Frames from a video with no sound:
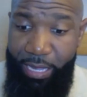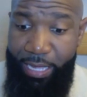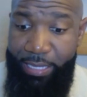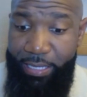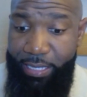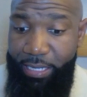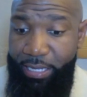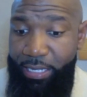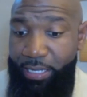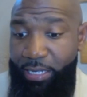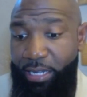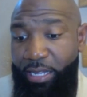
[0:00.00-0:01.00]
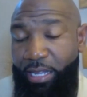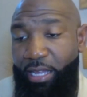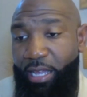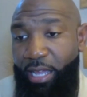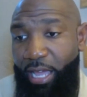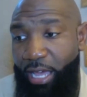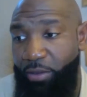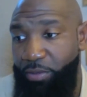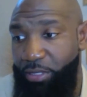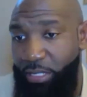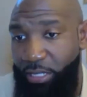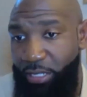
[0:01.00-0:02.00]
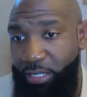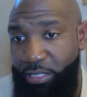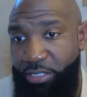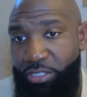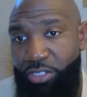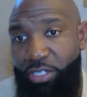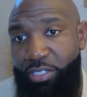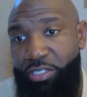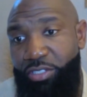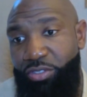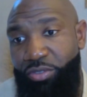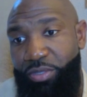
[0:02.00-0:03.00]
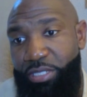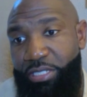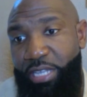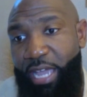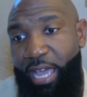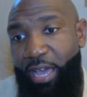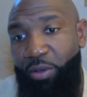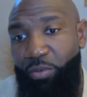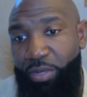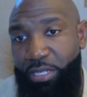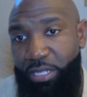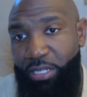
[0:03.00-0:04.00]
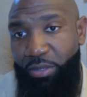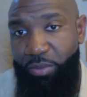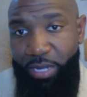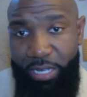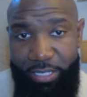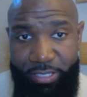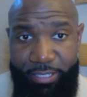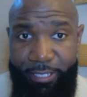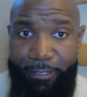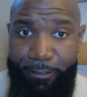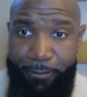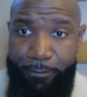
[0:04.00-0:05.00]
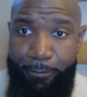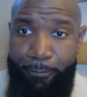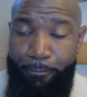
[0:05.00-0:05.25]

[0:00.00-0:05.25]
and then how we then start to address how we deal with ourselves.